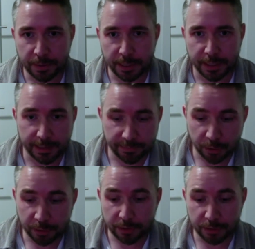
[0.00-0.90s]
uh, even
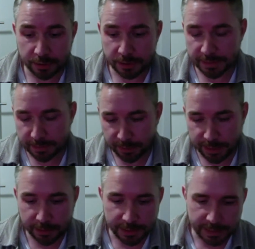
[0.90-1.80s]
though there are lots of
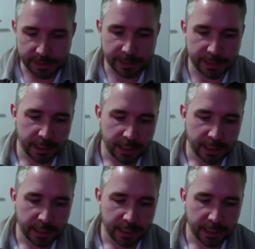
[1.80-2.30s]
similarities,